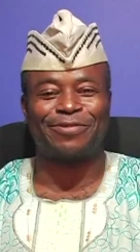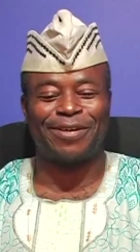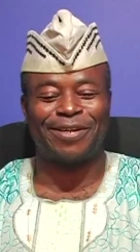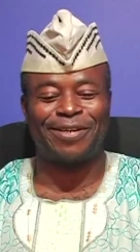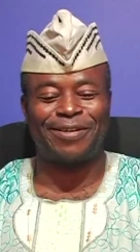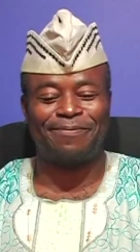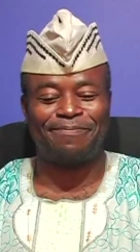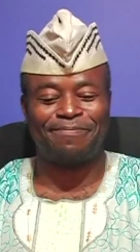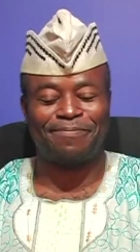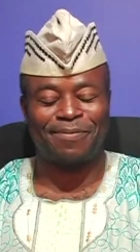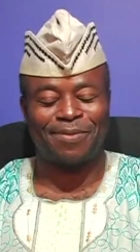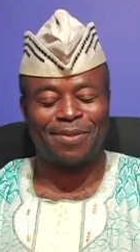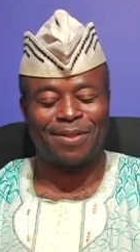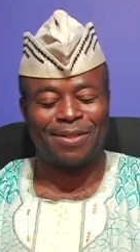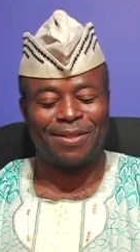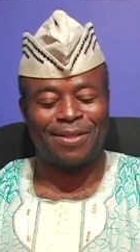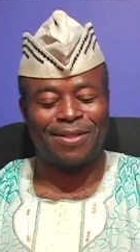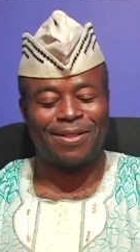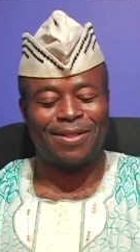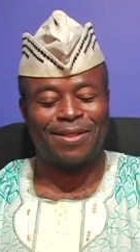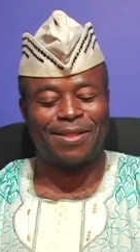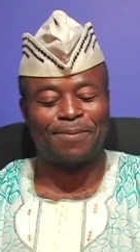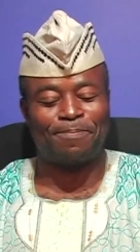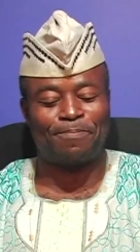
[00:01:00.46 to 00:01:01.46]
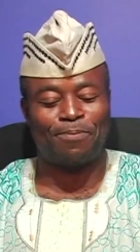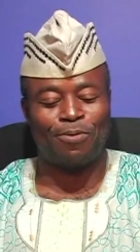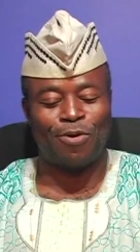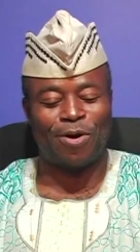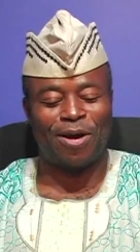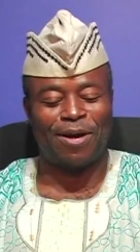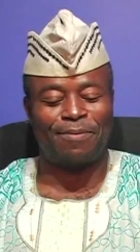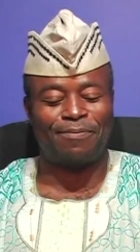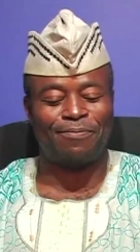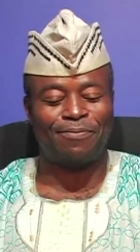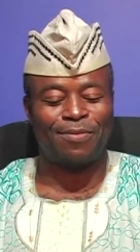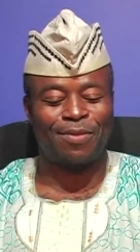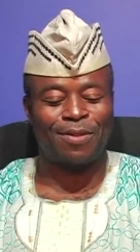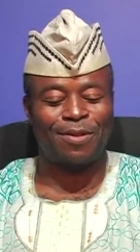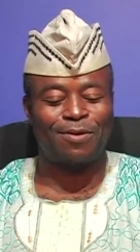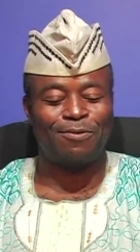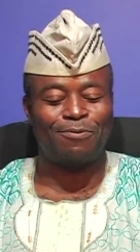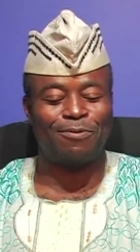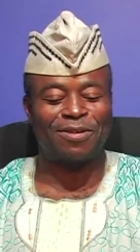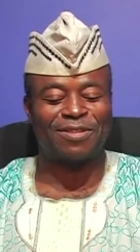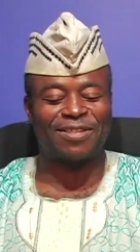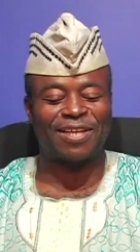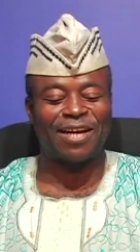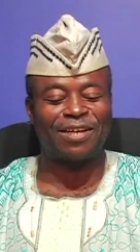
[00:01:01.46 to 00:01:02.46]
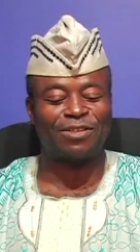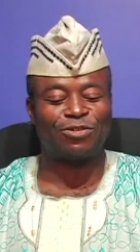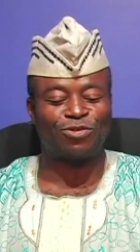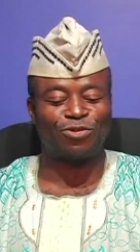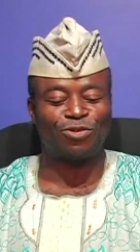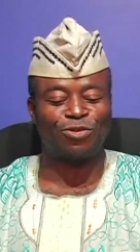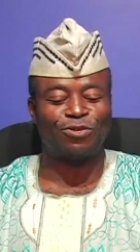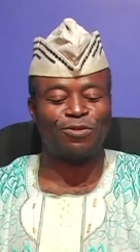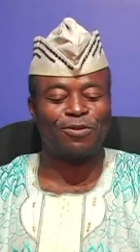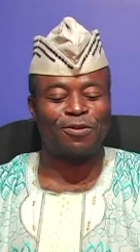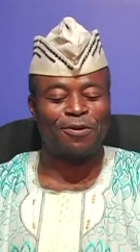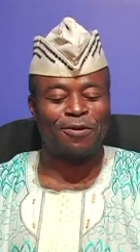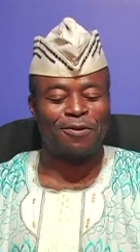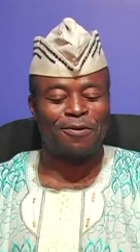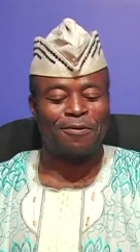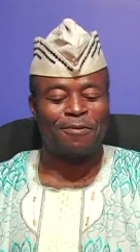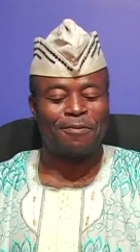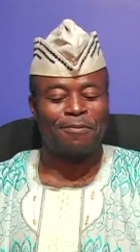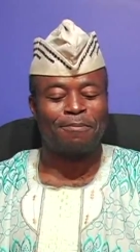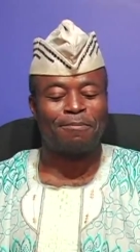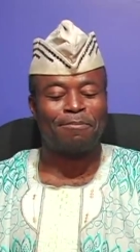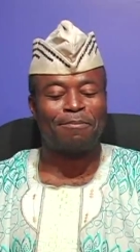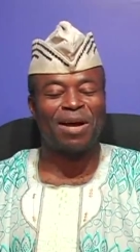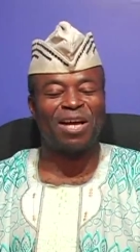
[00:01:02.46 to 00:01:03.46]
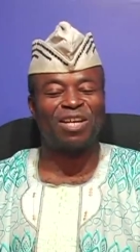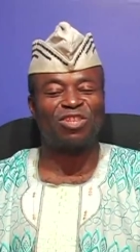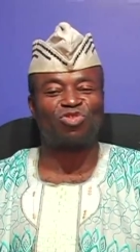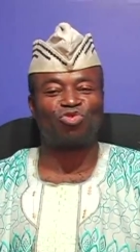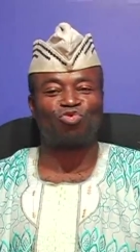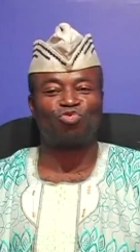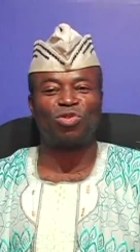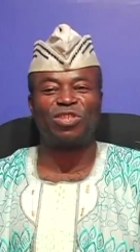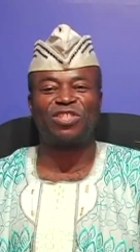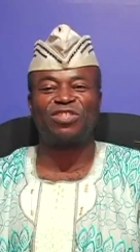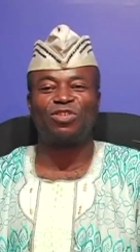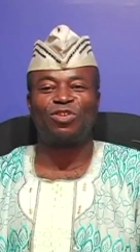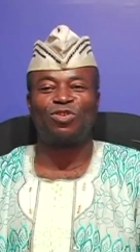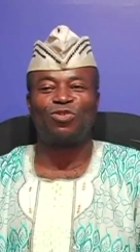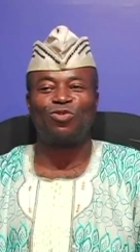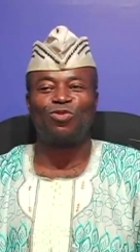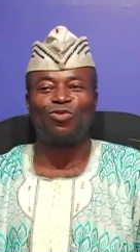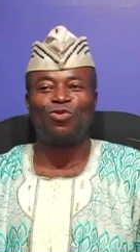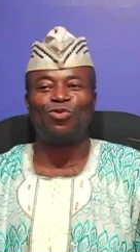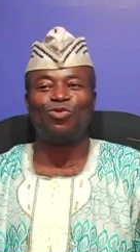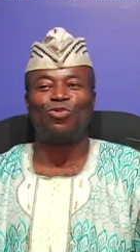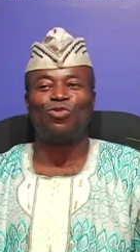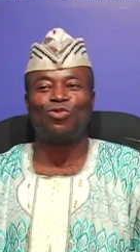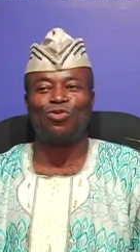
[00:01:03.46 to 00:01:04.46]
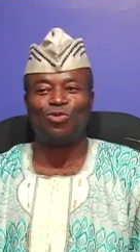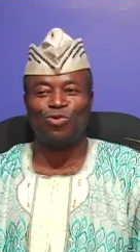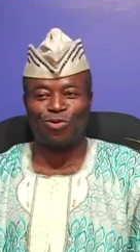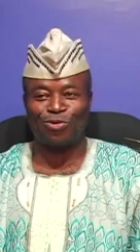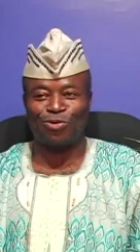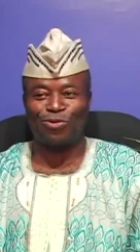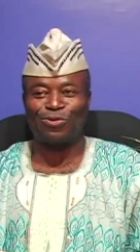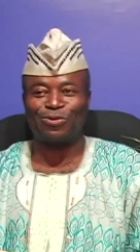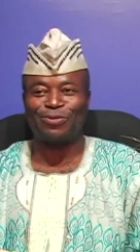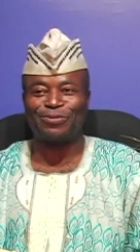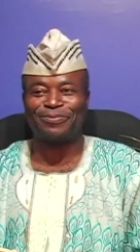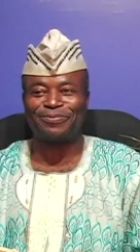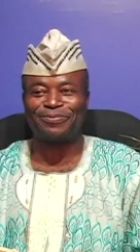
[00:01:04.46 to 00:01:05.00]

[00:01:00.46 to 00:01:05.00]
read the poem with title, My Sweet Uhuru.